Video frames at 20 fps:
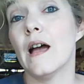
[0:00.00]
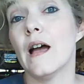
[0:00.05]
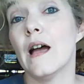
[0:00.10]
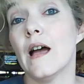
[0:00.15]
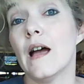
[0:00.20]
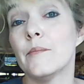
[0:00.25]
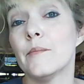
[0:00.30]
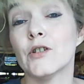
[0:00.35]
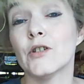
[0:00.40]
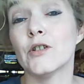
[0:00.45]

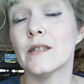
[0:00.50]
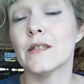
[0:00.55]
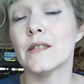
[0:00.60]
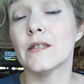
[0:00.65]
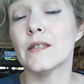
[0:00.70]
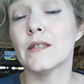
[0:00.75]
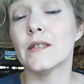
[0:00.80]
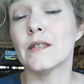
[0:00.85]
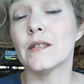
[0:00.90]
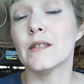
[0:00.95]
I'm just
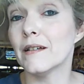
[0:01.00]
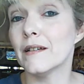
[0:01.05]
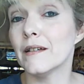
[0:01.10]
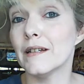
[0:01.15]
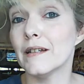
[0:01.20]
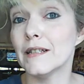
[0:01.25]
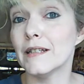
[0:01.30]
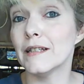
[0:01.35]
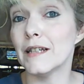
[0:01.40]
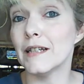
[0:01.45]
simply
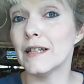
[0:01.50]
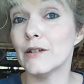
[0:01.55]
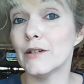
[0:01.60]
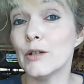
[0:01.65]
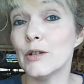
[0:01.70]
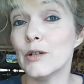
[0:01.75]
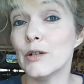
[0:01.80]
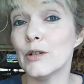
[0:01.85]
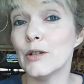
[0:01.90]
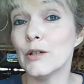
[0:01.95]
going to tell
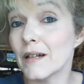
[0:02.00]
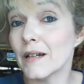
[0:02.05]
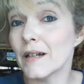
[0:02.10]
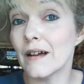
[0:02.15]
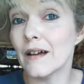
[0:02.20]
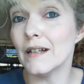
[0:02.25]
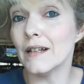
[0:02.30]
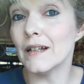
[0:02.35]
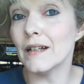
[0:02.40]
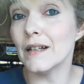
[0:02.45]
you what
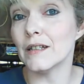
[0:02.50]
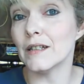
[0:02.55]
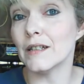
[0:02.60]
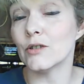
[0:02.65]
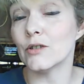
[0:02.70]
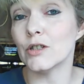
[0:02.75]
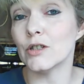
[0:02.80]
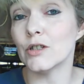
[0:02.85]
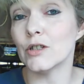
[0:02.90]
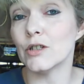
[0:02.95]
God
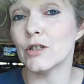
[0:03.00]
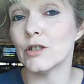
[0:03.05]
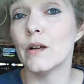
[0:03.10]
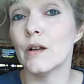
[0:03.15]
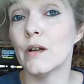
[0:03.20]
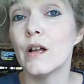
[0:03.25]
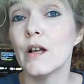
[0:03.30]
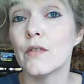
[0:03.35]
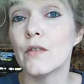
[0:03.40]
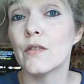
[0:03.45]
tells you.
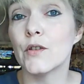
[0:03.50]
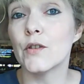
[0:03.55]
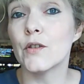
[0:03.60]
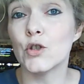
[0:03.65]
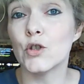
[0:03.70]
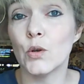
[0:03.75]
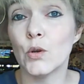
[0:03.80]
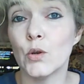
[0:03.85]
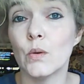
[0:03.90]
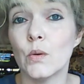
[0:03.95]
The
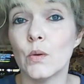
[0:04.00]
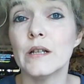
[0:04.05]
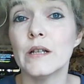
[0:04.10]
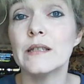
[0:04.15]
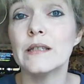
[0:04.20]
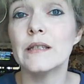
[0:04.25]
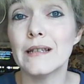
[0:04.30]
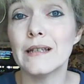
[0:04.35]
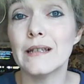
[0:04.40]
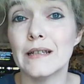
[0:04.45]

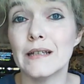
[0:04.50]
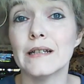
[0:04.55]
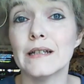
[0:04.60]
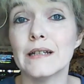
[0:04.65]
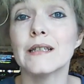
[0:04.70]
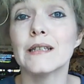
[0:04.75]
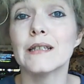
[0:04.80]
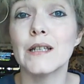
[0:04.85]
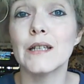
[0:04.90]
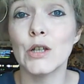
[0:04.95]
choice
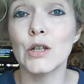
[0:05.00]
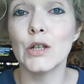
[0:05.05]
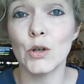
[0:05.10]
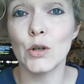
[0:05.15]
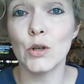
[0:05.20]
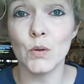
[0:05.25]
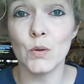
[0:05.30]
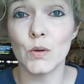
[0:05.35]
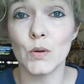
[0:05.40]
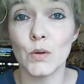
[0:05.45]
is
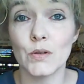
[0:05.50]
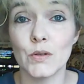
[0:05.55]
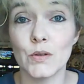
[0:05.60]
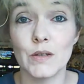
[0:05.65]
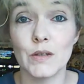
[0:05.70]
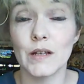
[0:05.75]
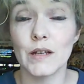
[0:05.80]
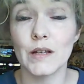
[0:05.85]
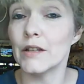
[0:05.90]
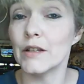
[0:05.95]

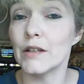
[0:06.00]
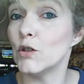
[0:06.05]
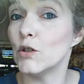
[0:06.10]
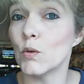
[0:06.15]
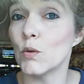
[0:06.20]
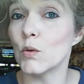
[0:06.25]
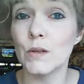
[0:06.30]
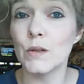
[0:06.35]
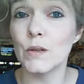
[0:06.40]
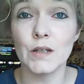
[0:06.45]
yours and
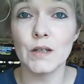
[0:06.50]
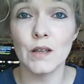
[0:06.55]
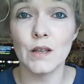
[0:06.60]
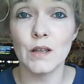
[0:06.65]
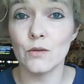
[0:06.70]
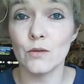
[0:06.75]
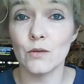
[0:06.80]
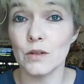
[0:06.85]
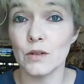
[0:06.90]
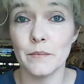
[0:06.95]
yours
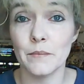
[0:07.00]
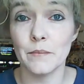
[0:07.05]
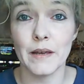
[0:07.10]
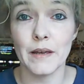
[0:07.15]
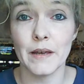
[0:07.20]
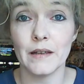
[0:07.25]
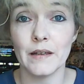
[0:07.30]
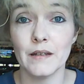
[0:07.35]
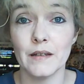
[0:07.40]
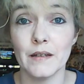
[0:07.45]
alone to
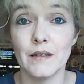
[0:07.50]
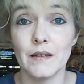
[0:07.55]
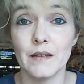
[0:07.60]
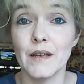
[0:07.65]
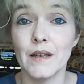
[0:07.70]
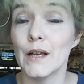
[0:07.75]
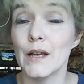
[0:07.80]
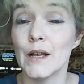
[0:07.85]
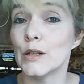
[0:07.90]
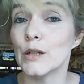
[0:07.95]
make.
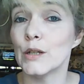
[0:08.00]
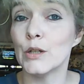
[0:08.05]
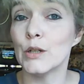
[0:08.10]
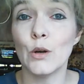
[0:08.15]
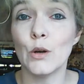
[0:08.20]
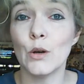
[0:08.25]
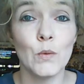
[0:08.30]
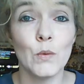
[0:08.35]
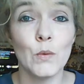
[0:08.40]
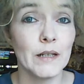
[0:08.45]

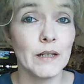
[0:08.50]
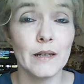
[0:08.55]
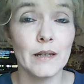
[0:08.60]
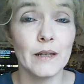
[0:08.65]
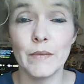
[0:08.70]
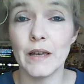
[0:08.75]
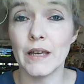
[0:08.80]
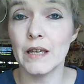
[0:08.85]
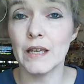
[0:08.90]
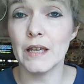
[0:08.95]
No one
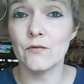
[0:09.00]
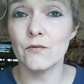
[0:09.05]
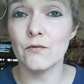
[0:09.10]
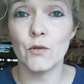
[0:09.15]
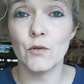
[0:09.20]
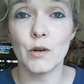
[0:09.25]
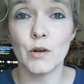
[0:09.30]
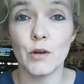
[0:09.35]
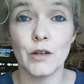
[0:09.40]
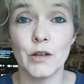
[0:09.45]
can make it
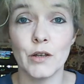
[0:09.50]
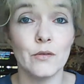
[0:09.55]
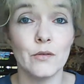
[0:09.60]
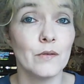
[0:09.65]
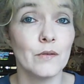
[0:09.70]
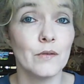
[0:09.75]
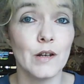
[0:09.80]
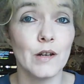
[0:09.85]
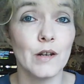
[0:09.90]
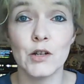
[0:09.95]
for you.
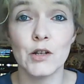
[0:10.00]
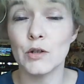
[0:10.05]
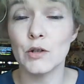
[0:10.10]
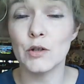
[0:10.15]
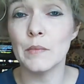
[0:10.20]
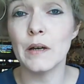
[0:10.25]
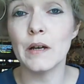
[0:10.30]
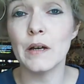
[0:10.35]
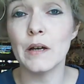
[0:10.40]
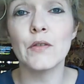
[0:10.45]
Not
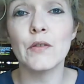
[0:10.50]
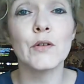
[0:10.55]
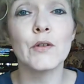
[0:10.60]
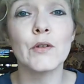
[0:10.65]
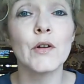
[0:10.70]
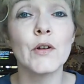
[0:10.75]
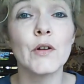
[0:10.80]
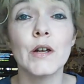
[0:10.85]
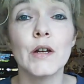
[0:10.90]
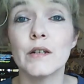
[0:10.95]
your
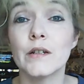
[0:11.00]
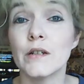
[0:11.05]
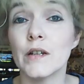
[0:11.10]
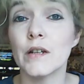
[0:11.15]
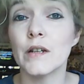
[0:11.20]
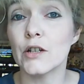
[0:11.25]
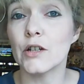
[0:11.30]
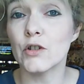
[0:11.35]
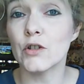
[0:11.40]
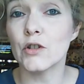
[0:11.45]
mother,
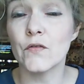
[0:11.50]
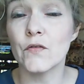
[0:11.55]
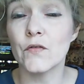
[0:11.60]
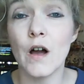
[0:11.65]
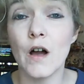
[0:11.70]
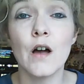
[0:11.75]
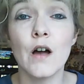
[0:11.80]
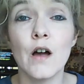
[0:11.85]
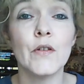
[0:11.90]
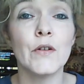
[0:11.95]
not your
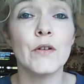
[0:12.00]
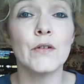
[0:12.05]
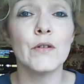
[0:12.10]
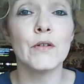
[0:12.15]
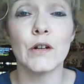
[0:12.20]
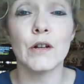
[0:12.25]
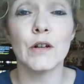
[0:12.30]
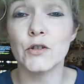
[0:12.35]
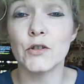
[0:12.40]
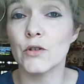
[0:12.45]
father,
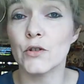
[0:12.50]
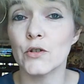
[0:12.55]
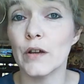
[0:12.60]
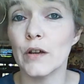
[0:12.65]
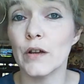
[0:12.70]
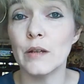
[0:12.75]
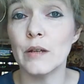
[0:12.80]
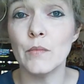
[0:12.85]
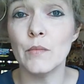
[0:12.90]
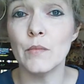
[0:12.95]
not your
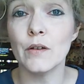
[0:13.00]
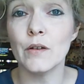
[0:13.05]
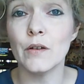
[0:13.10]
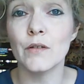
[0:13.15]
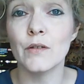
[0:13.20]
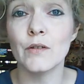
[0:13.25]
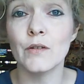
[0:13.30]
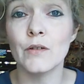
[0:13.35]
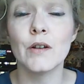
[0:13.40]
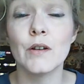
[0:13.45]

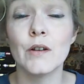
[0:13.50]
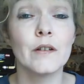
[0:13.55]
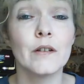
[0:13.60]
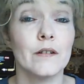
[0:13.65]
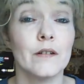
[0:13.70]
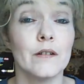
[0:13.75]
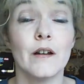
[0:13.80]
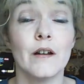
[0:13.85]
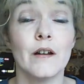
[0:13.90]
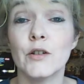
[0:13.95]
grandmother,
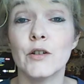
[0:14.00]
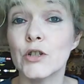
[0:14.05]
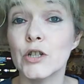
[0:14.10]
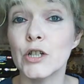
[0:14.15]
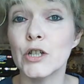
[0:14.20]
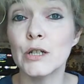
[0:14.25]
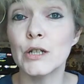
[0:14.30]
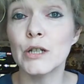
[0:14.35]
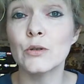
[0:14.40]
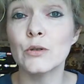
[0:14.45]
not your
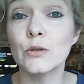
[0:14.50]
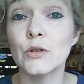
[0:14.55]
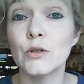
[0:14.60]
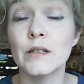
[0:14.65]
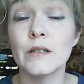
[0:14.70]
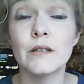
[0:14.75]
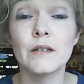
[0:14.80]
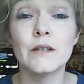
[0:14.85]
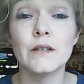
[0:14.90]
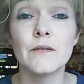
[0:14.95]

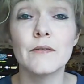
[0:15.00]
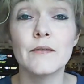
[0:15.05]
children,